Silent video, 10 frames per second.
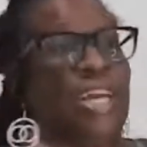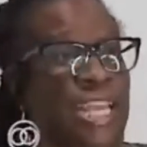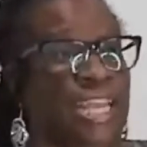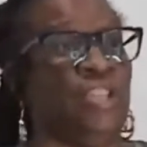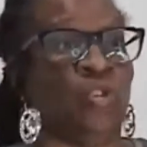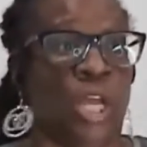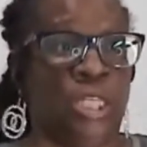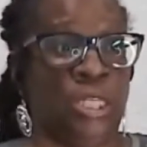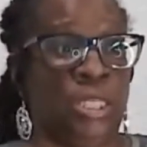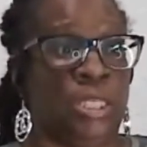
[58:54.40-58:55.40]
Again, try
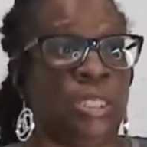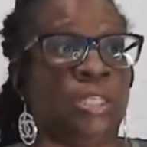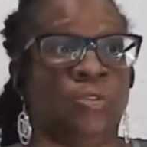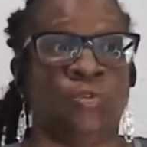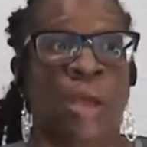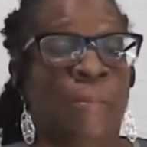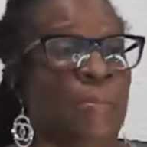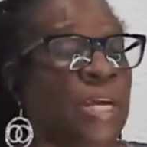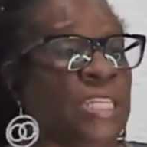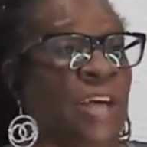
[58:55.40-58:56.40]
Jesus.
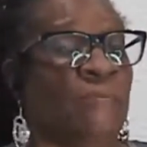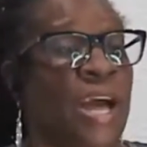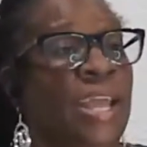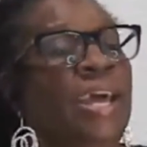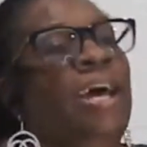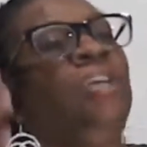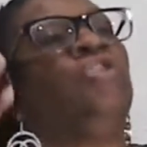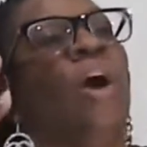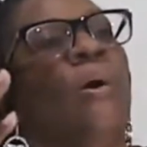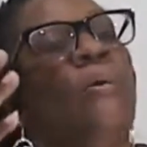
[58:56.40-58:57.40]

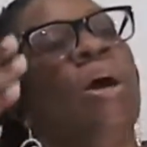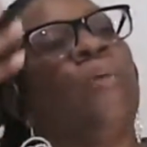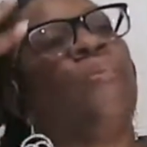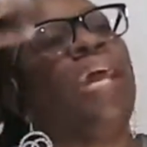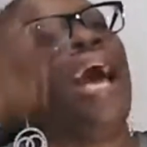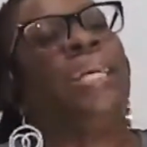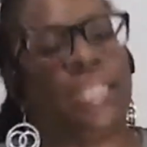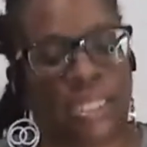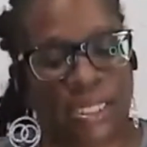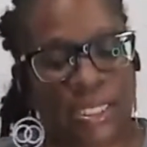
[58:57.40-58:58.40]
So
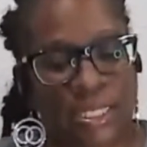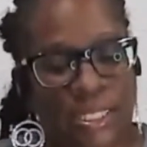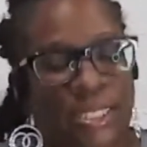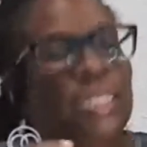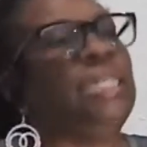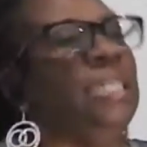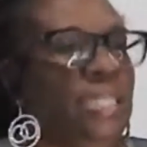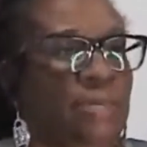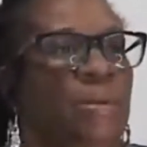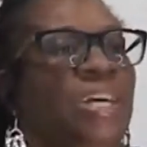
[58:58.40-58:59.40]
reaction to
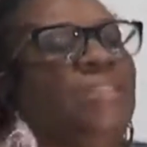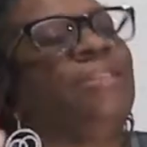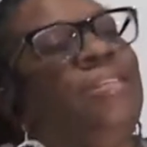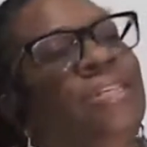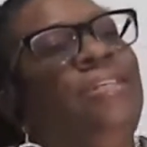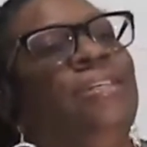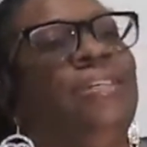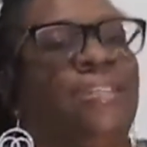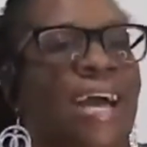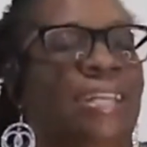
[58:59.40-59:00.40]
Kenya, because Kenya
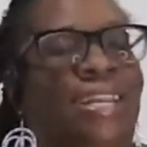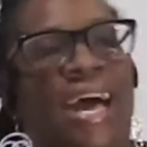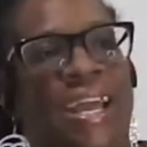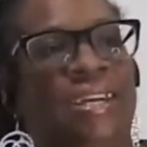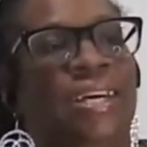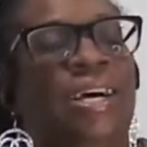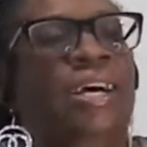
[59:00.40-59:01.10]
is kind of like,